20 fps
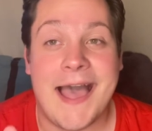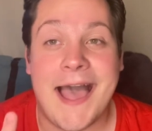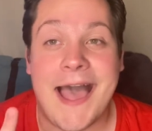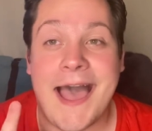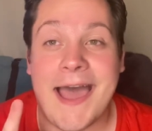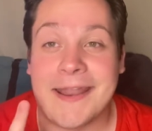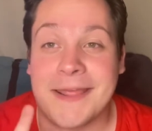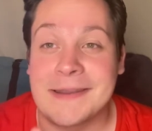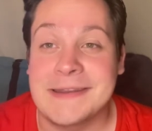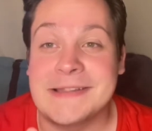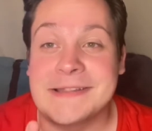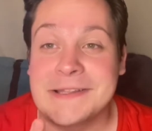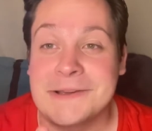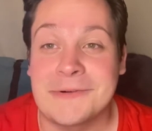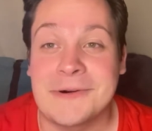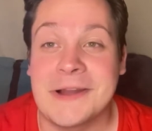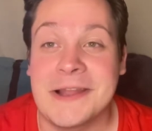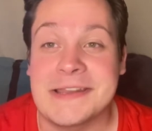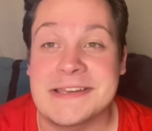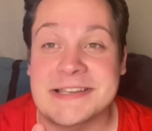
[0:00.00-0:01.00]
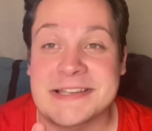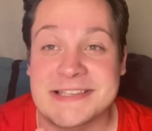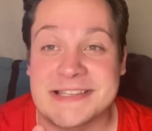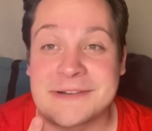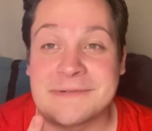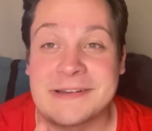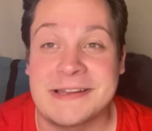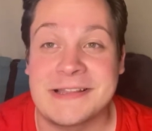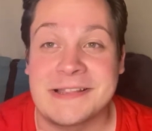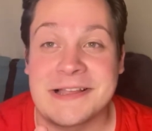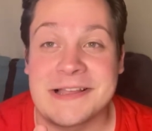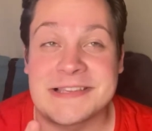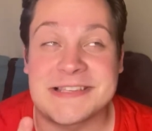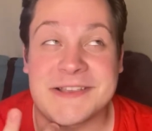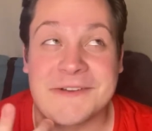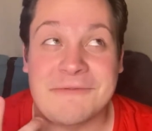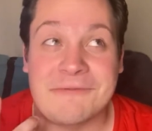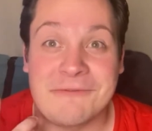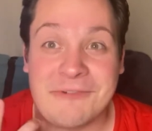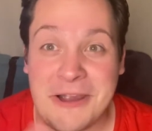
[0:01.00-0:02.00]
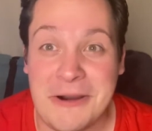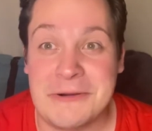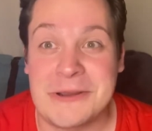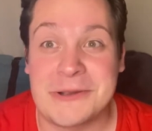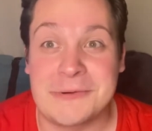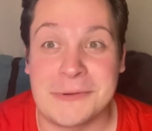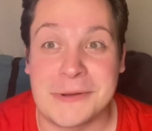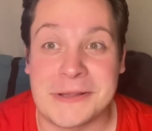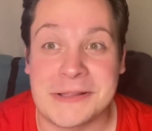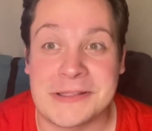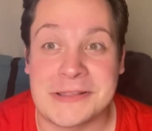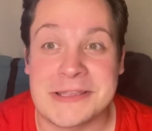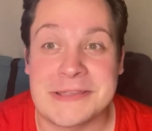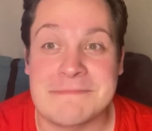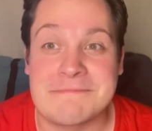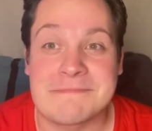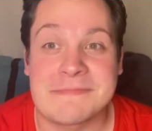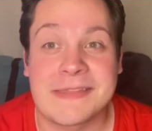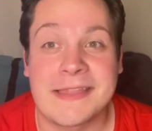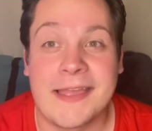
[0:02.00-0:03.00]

And I nearly cried, because I realised very quickly.